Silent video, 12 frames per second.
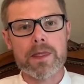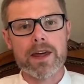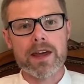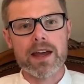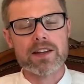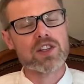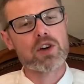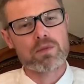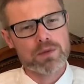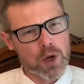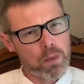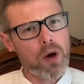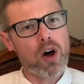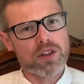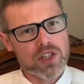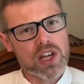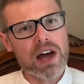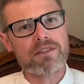And so, so Paul
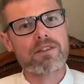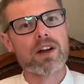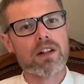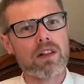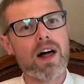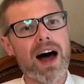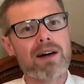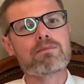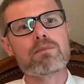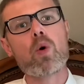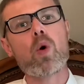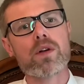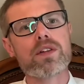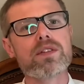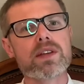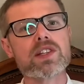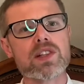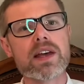suffered a lot more than
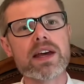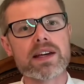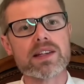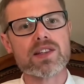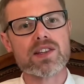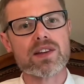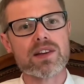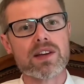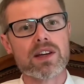this list.